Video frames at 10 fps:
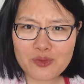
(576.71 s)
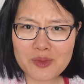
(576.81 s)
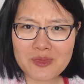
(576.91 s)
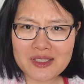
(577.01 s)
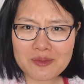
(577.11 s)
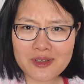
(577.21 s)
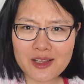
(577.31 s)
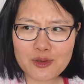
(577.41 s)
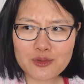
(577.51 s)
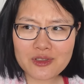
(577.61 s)
give me some
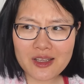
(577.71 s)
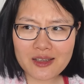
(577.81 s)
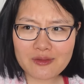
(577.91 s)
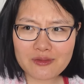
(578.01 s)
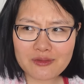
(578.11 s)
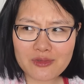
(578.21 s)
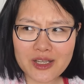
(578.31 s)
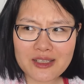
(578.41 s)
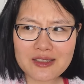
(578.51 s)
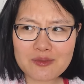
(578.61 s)
clothes, and
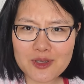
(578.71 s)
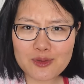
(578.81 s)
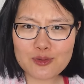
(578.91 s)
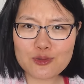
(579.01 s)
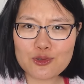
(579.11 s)
raise me through